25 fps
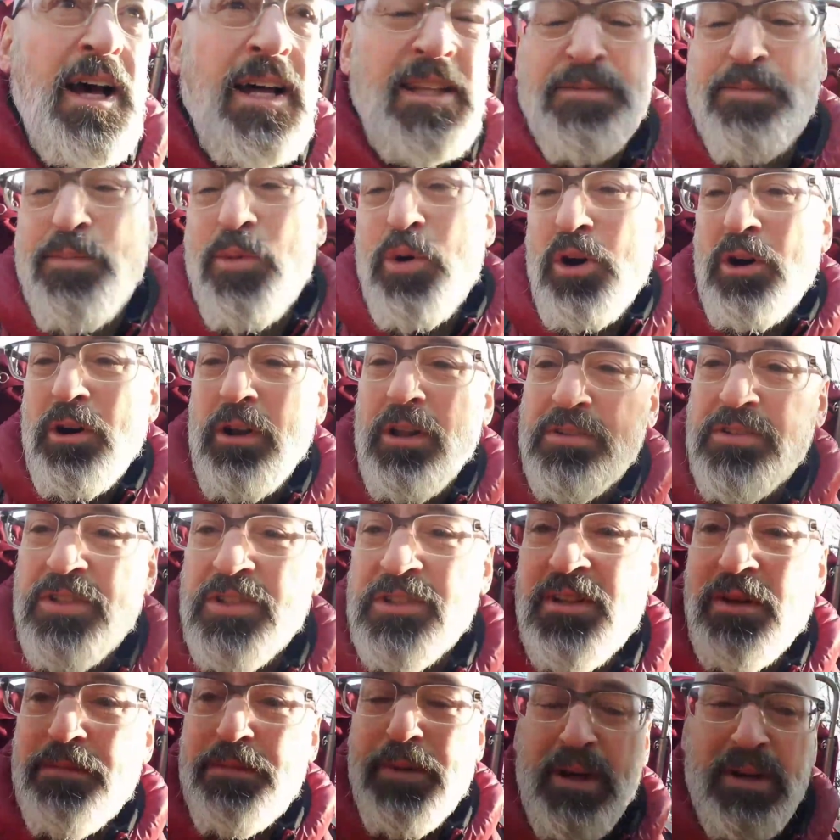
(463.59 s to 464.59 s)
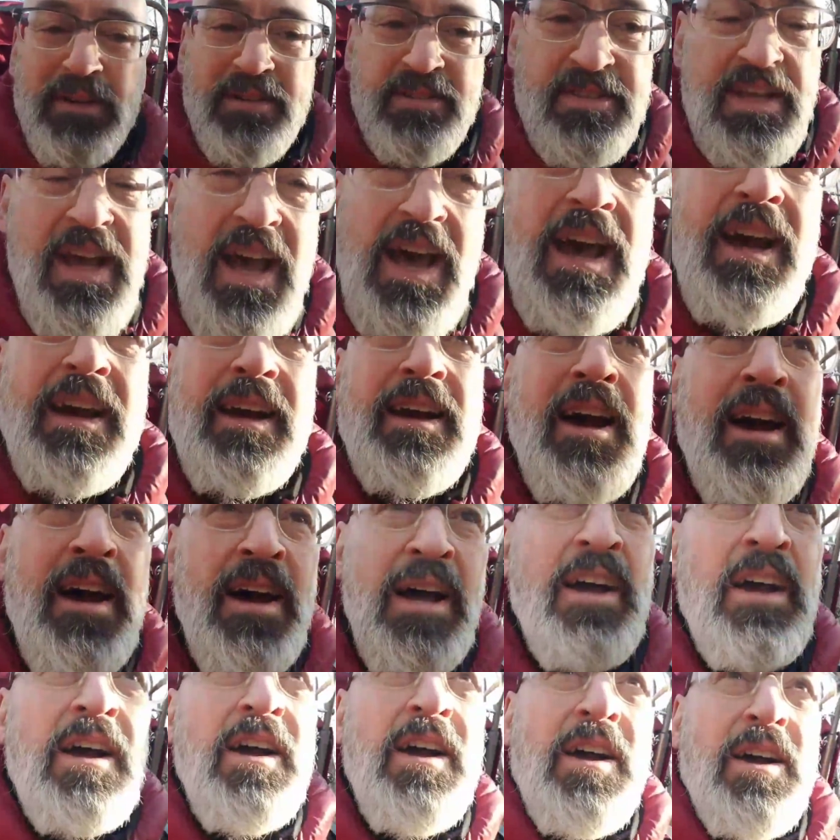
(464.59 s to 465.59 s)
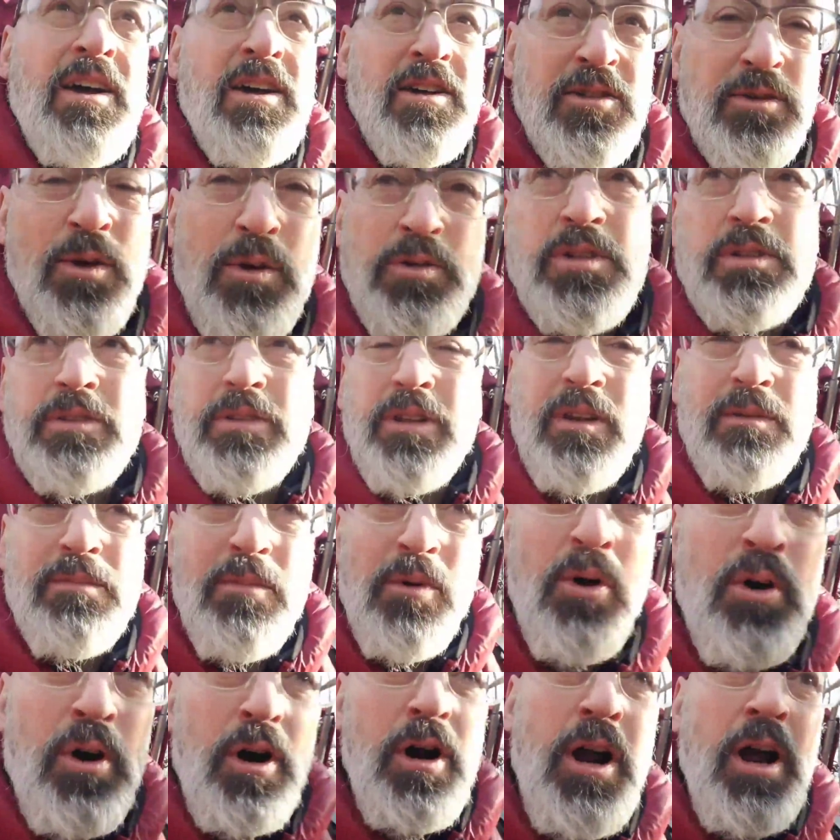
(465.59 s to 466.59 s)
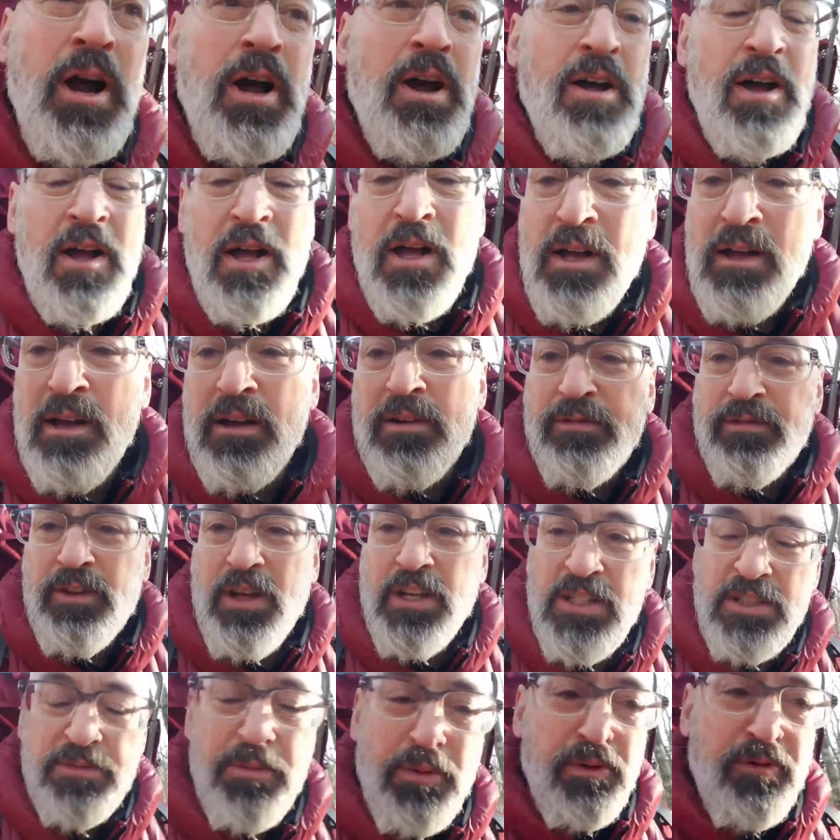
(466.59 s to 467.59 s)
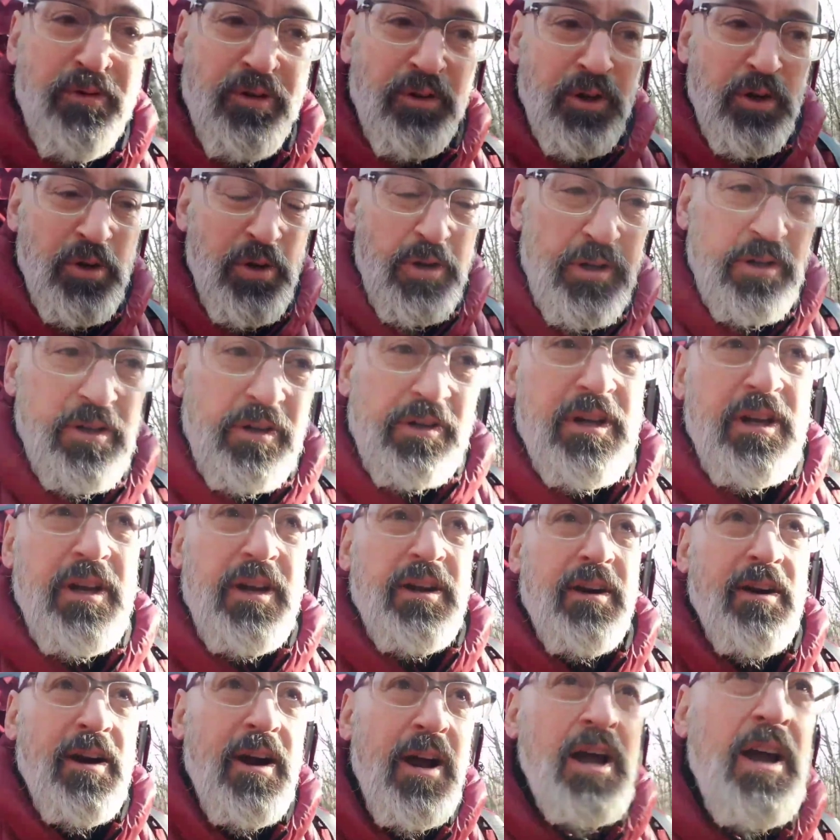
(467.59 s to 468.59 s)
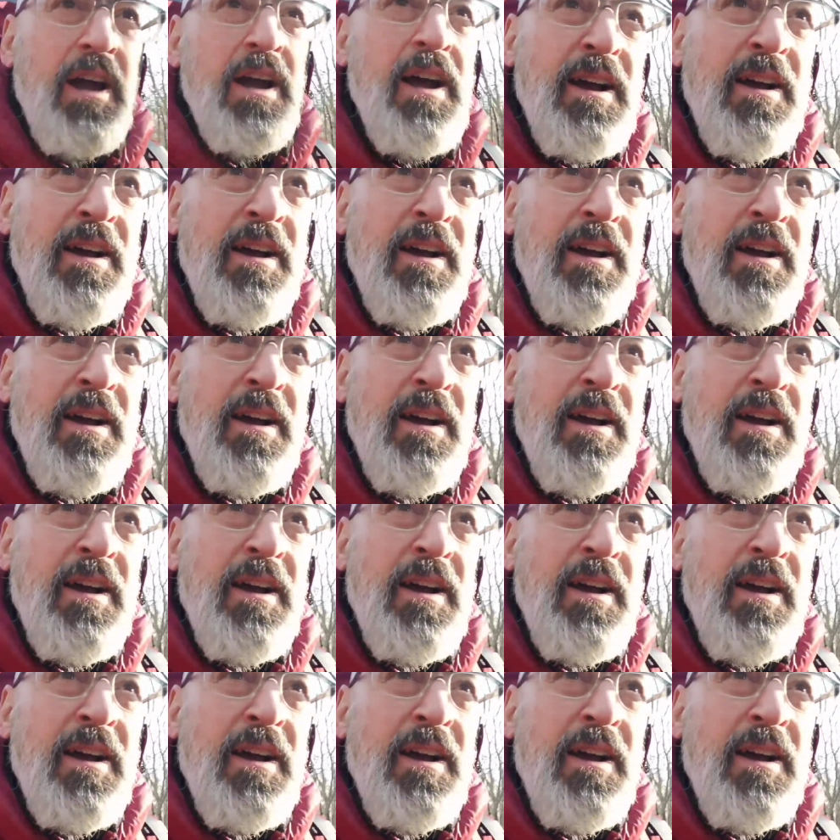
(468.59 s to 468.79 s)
it's more or less just a big sack, so it's a little more flexible for loading your gear.